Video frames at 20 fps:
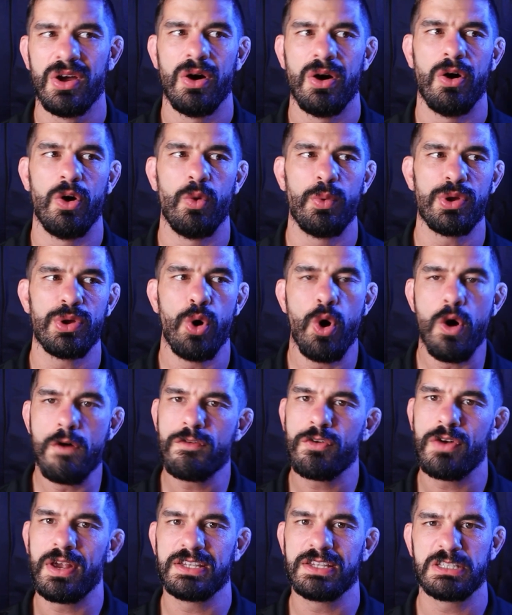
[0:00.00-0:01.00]
or we
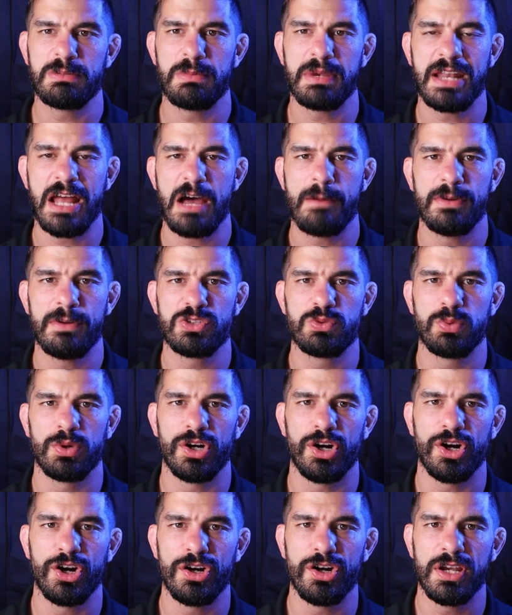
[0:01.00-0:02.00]
overestimate how much
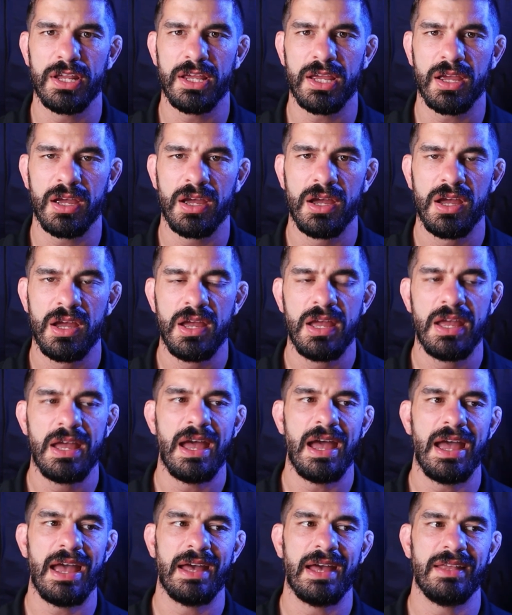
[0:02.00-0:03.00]
we're earning,
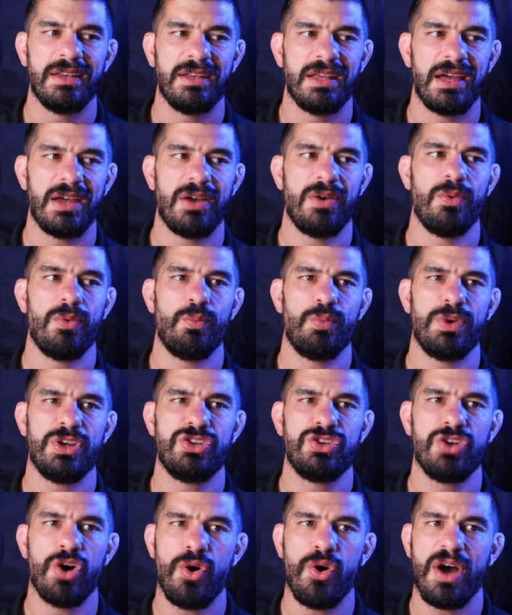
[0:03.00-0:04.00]
and we
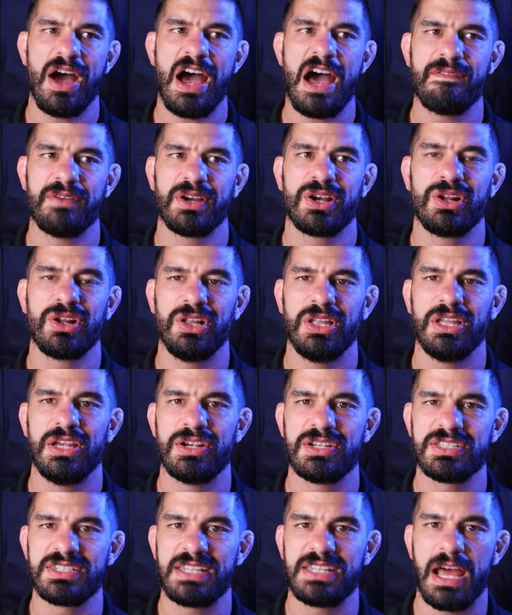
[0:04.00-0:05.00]
don't have a
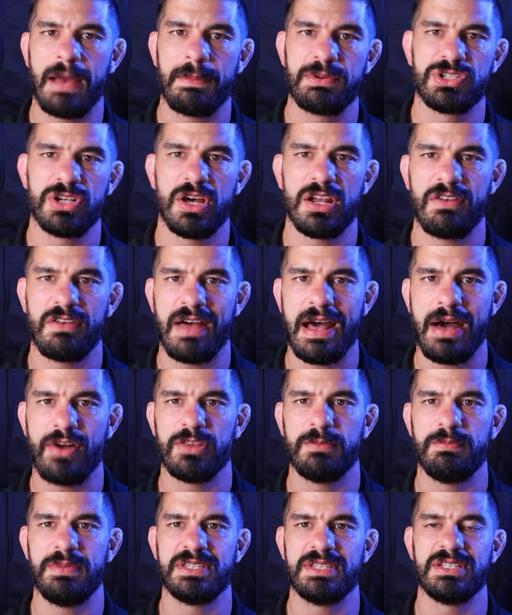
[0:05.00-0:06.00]
clear snapshot of how
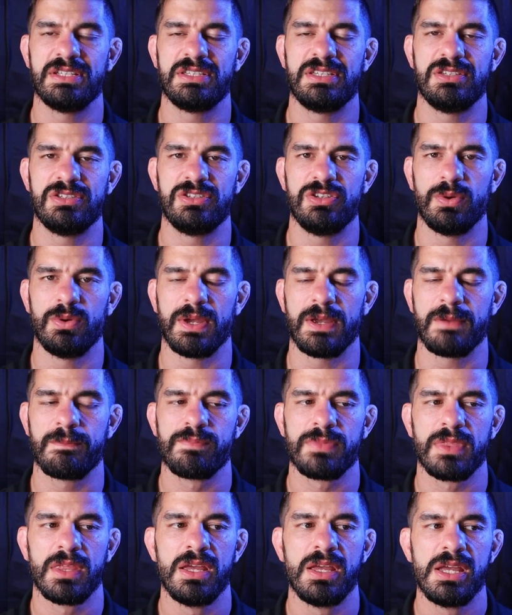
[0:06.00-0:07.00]
the business is doing.
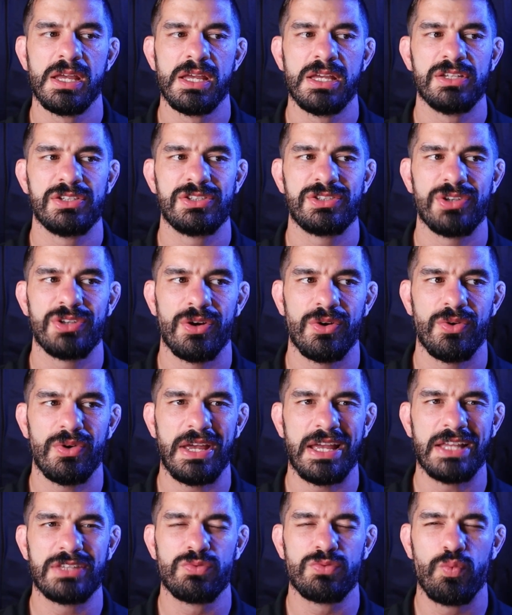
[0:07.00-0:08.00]
So
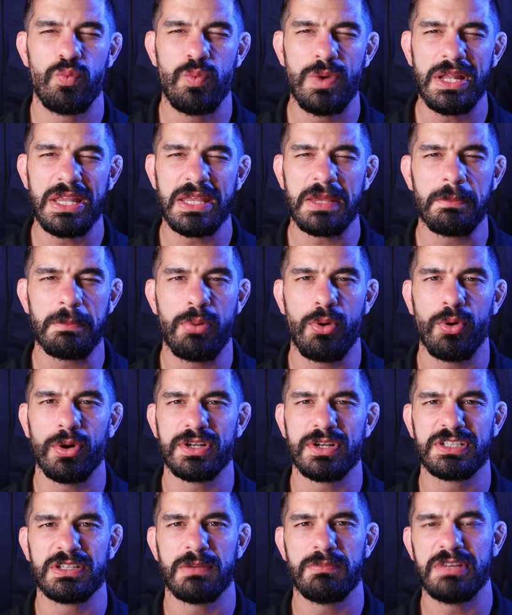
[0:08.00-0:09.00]
it's really
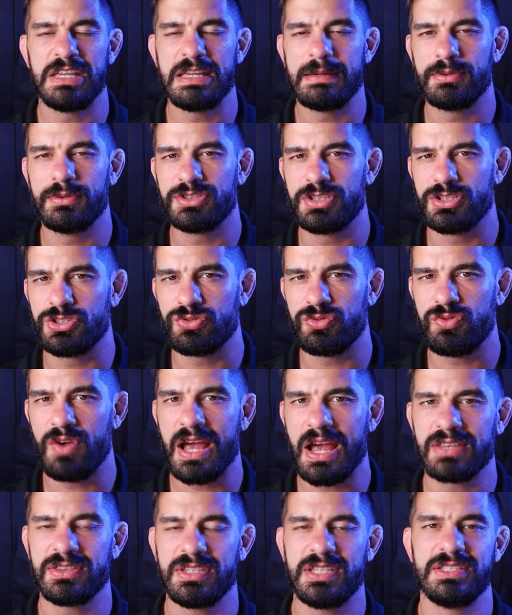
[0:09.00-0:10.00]
important to be able to
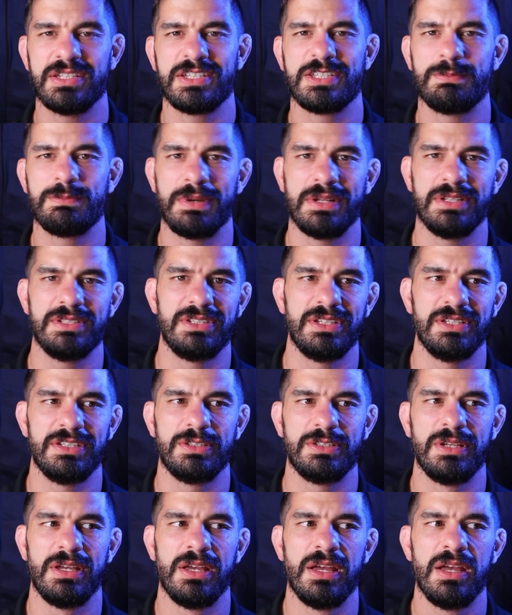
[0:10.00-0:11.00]
track these expenses.